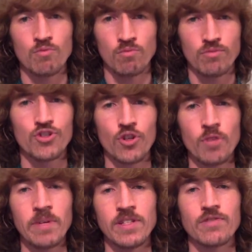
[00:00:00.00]

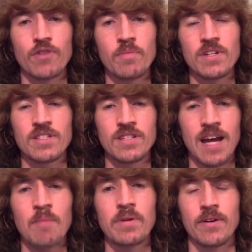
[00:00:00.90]
sermons from this
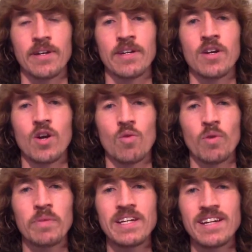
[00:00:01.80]
time period, we
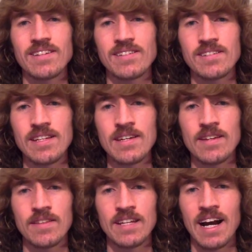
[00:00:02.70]
begin to see
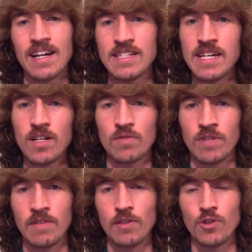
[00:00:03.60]
the idea of
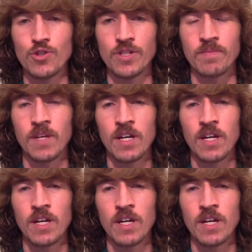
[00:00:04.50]
revolution,